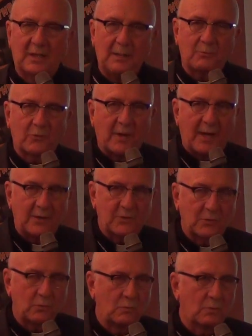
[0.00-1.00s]
keep trying
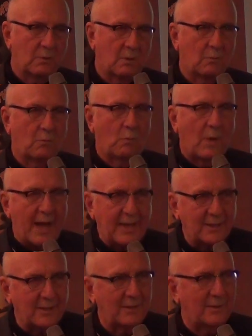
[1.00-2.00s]
to
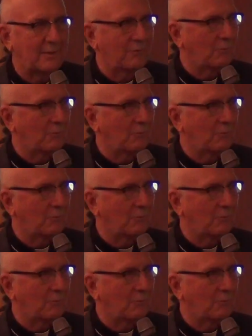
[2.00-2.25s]
widen